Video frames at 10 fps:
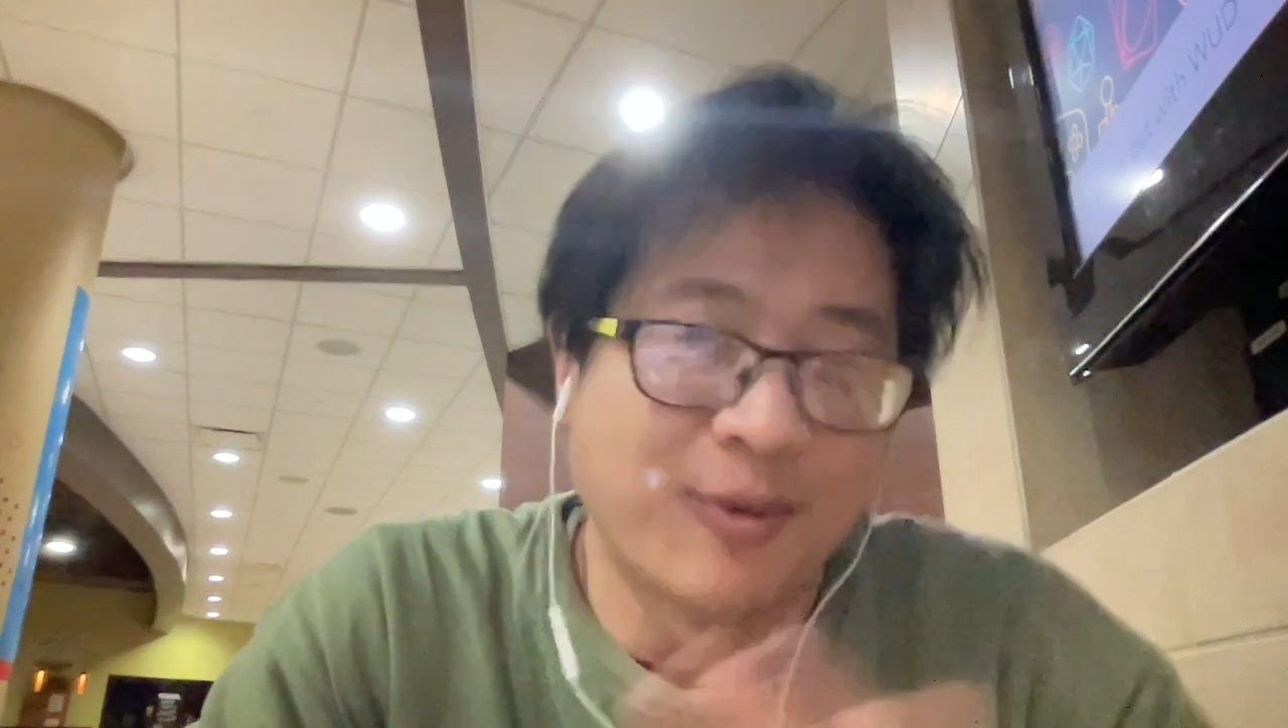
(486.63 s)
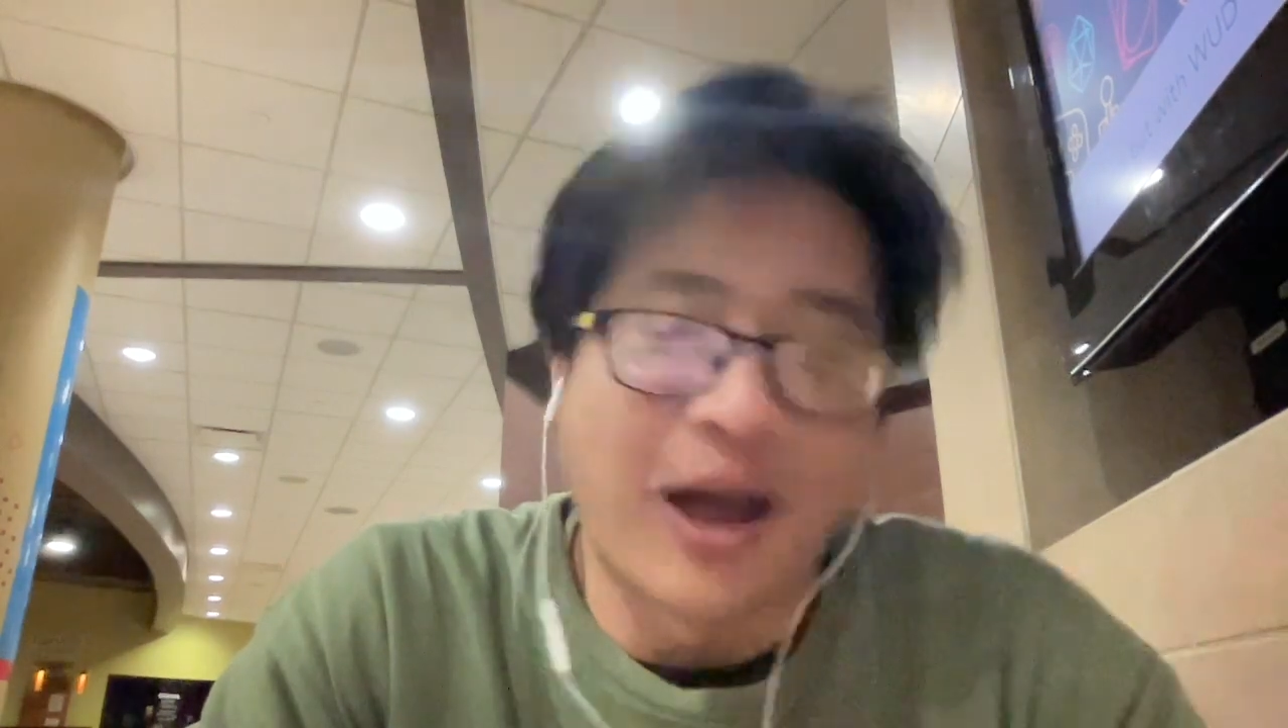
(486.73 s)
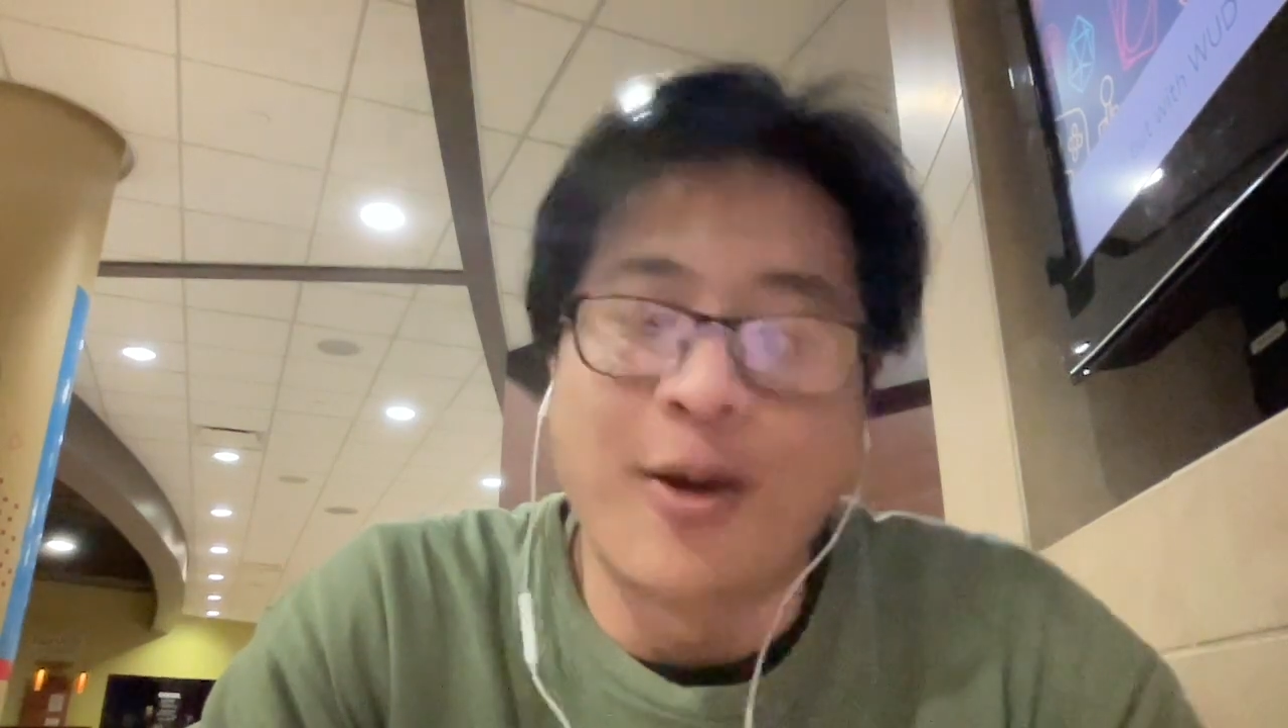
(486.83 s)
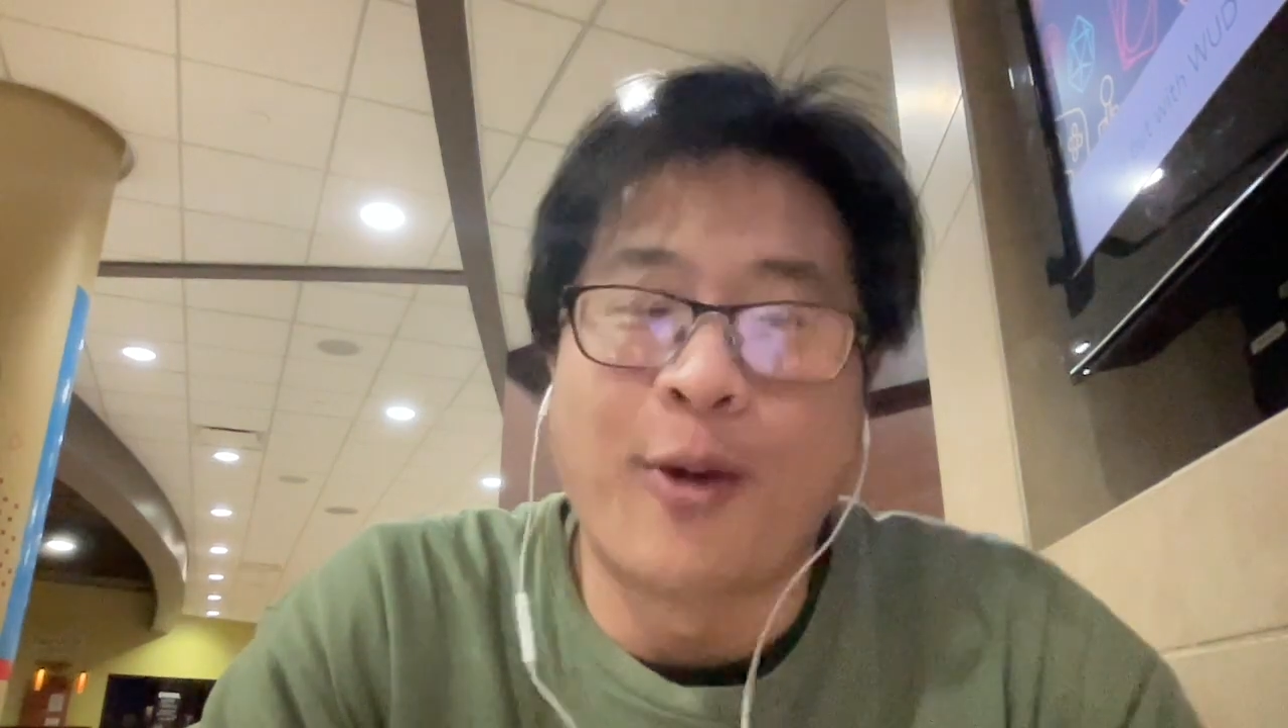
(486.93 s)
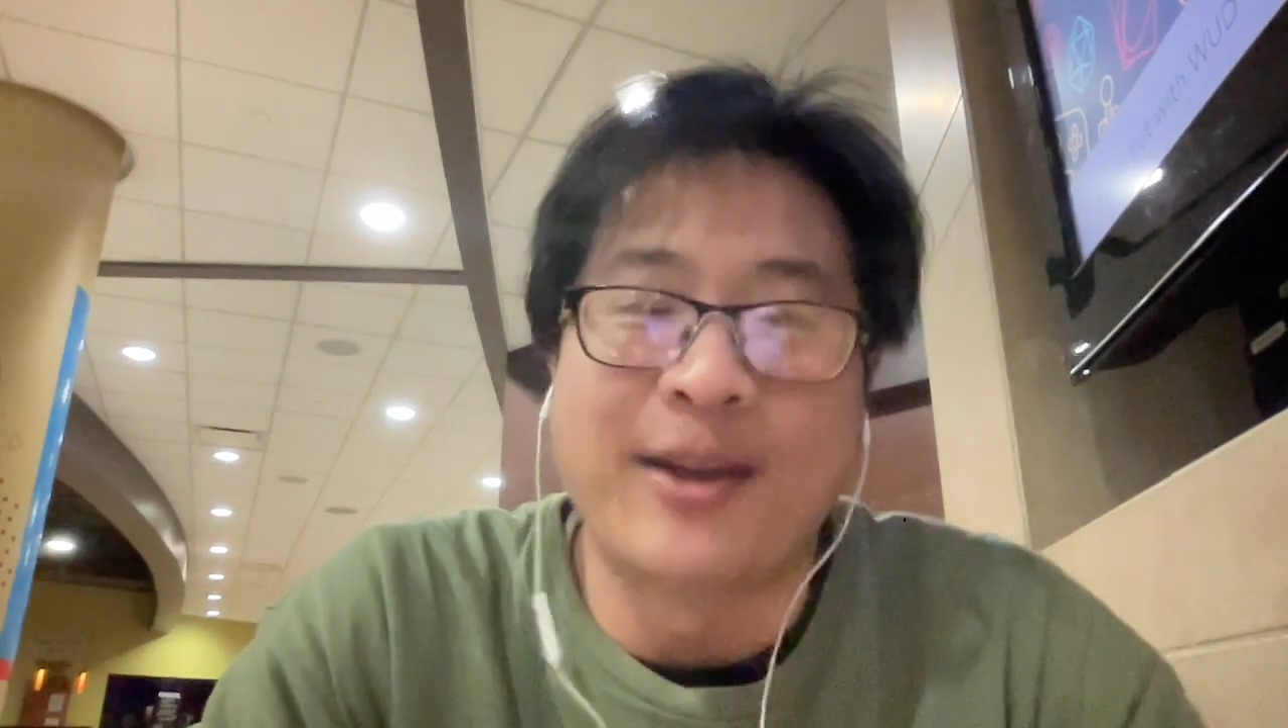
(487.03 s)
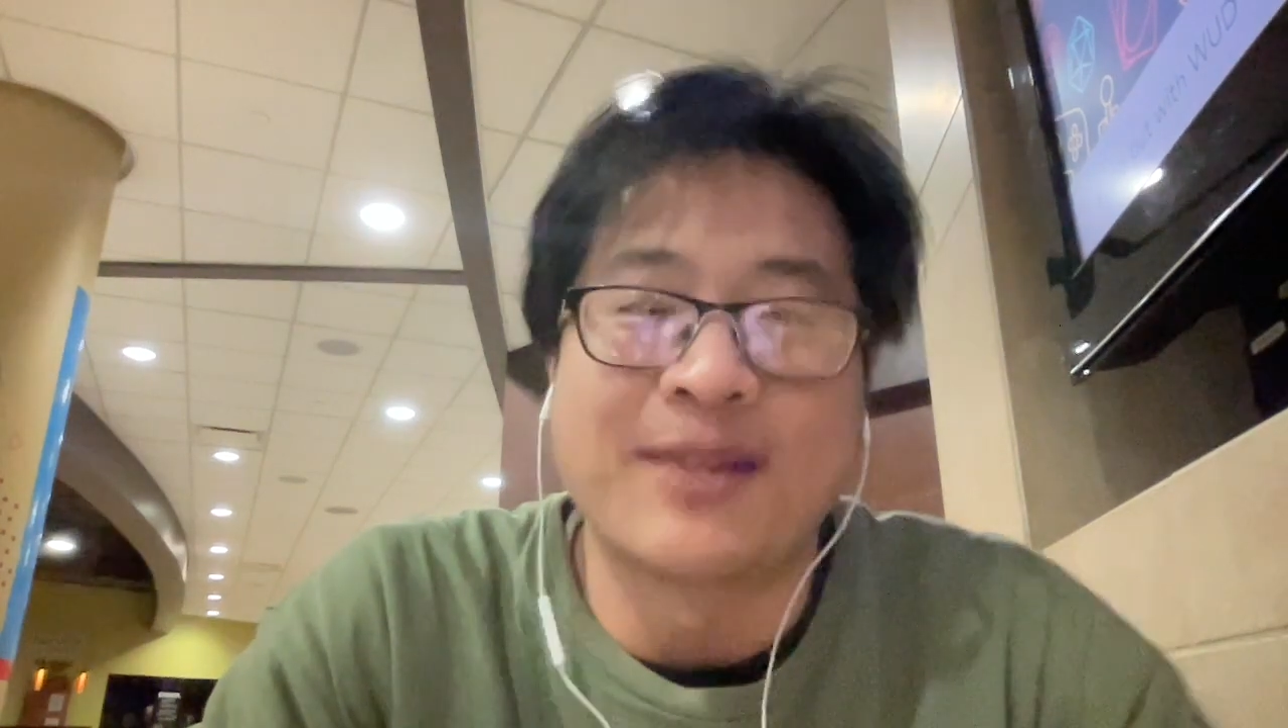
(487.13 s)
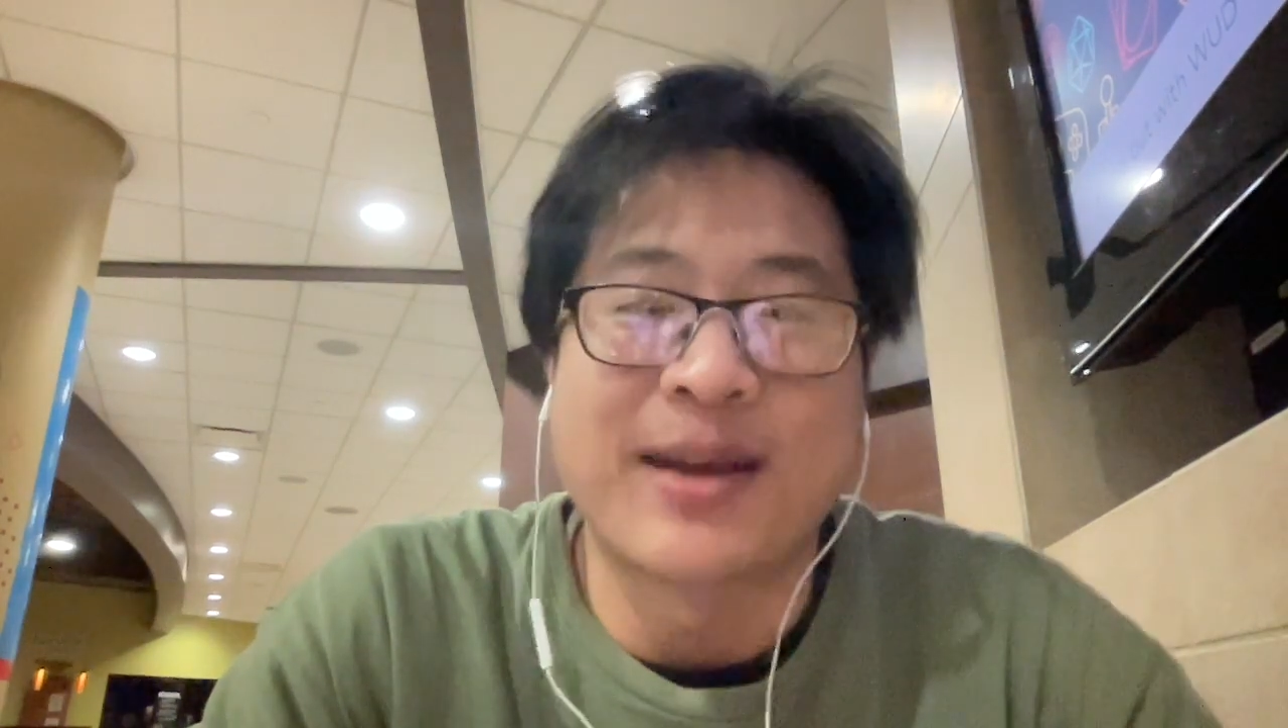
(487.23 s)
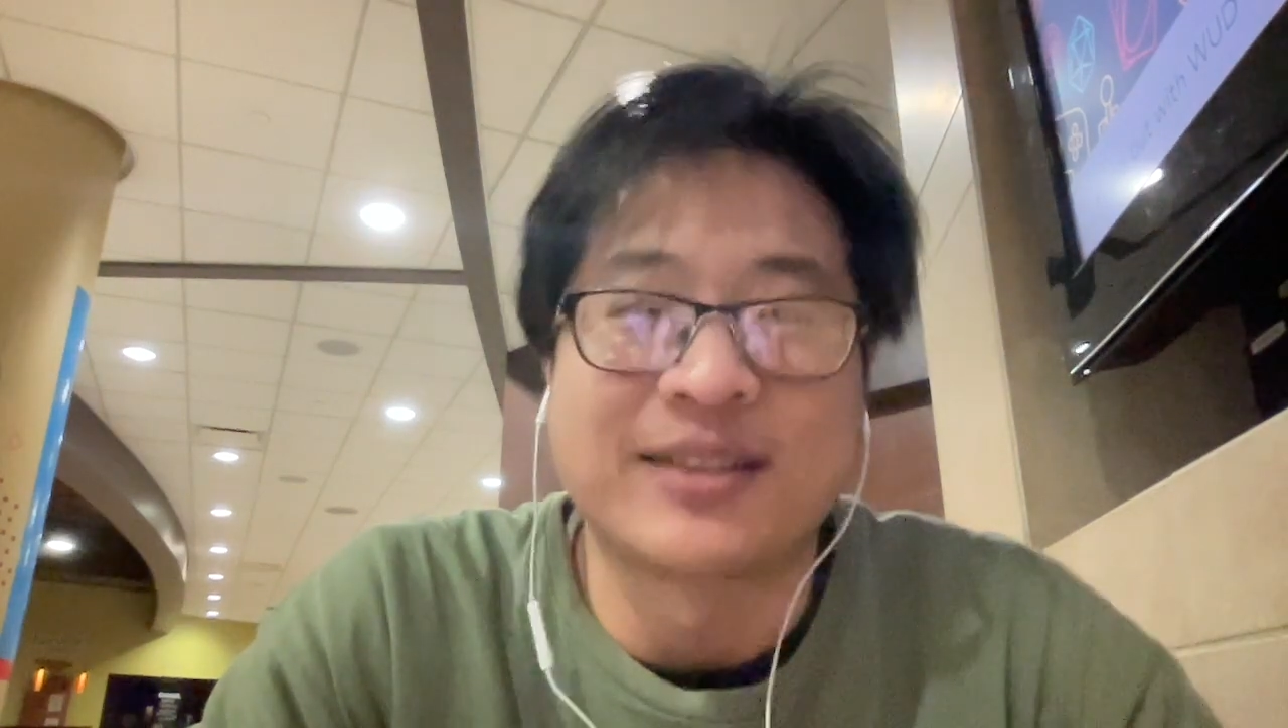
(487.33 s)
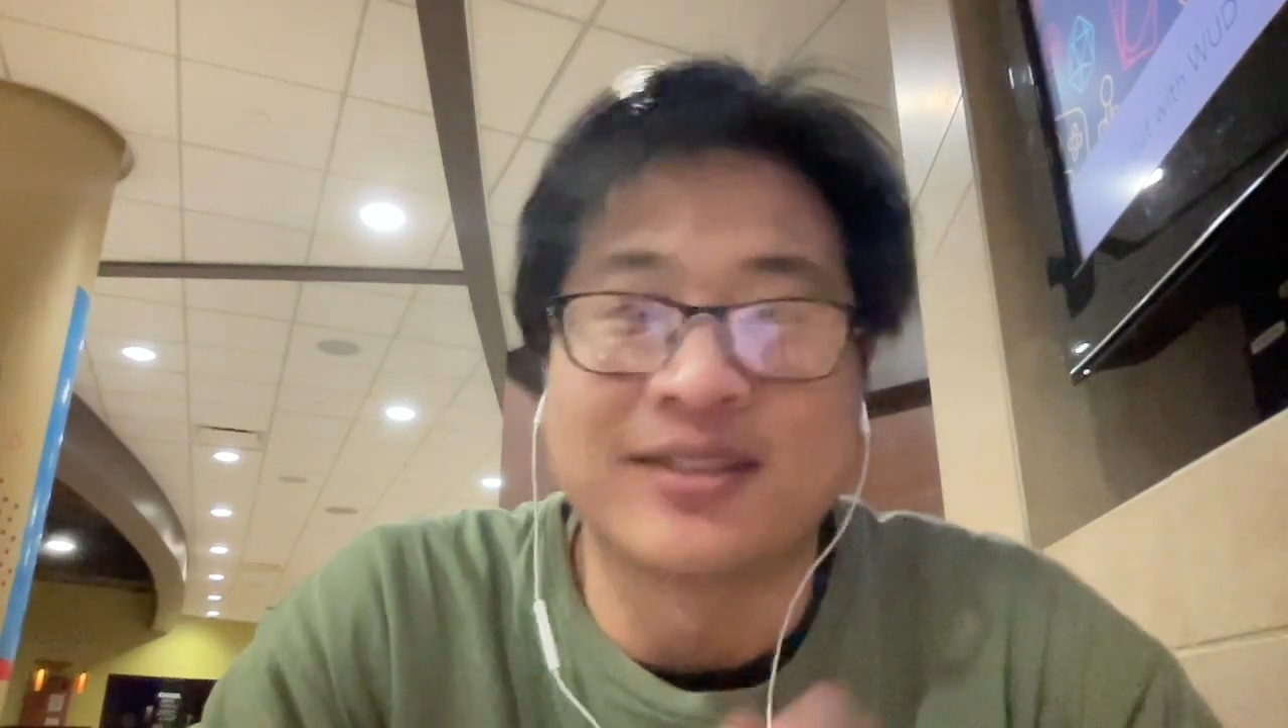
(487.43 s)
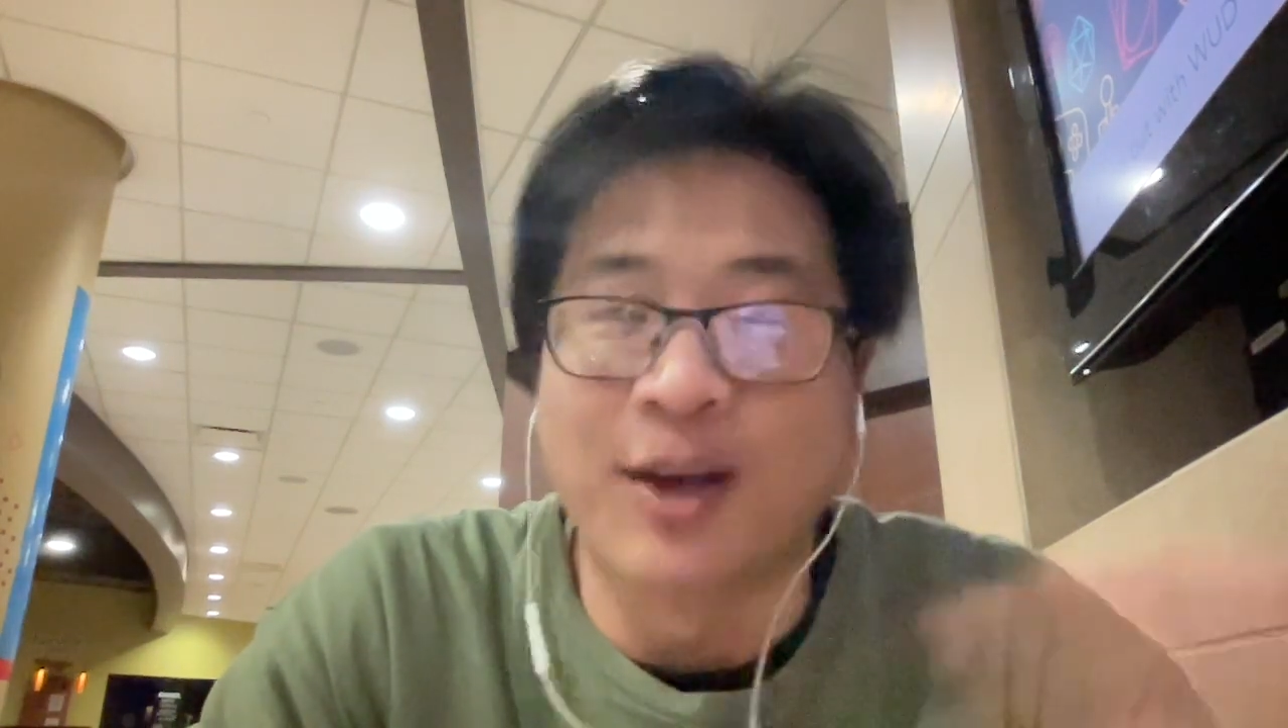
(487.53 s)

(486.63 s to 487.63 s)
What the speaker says: already mentioned